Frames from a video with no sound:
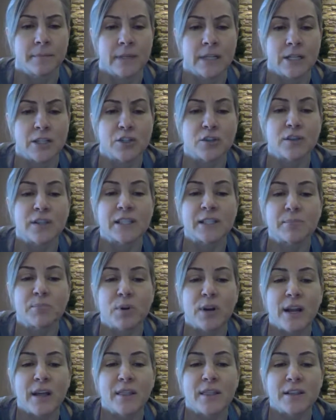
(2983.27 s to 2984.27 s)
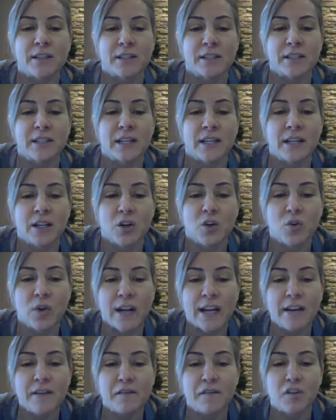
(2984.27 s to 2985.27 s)
So this breath is
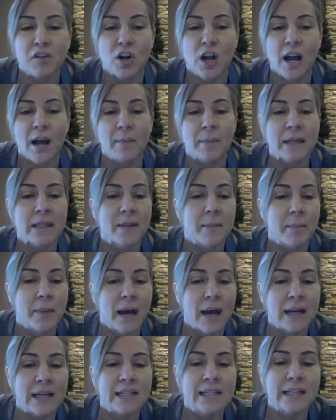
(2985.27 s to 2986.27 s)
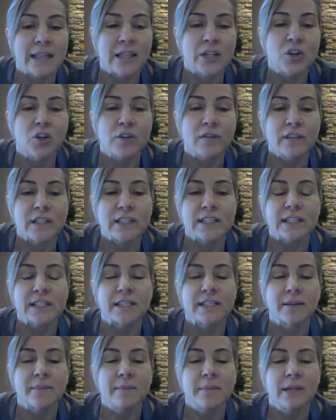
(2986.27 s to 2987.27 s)
great for calming the mind and the nervous
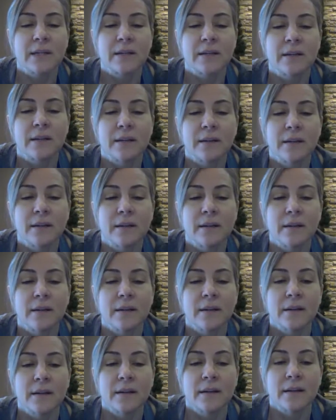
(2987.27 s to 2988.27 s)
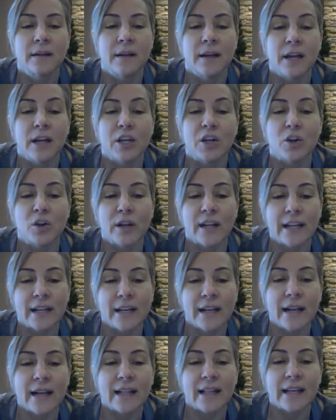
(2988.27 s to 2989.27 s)
system. You're
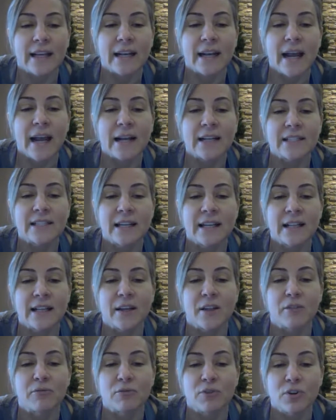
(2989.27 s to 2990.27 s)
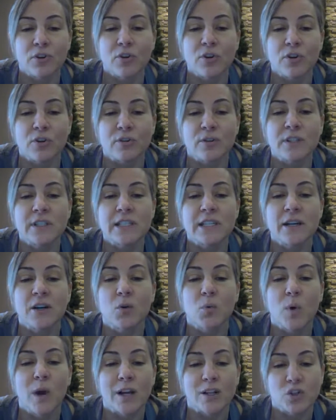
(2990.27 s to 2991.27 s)
inhaling and exhaling through your nose
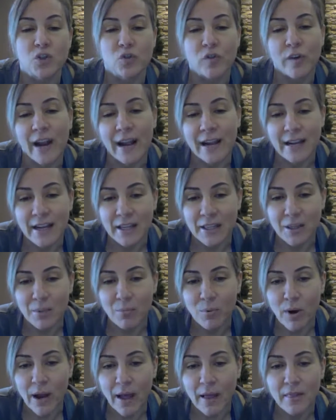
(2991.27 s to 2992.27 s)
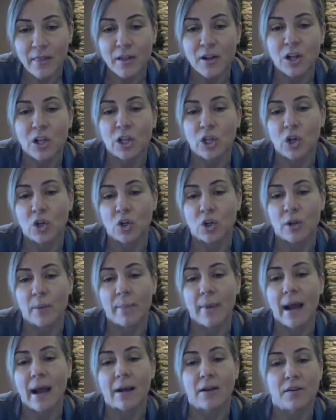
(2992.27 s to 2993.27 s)
while dragging the breath along the
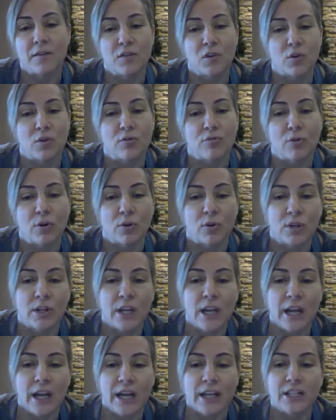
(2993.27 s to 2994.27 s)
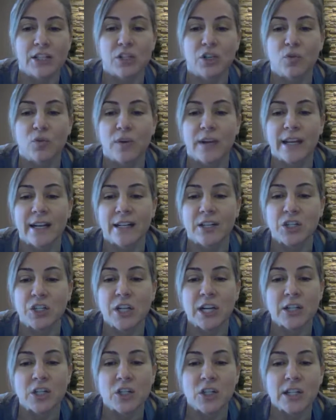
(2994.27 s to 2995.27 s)
back of your throat. to create a
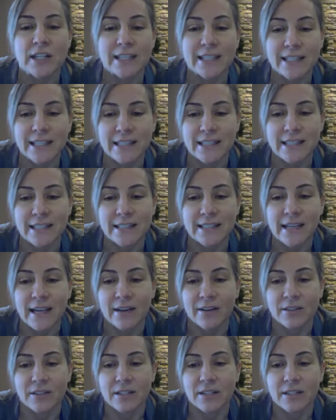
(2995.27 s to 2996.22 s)
gentle hissing sound.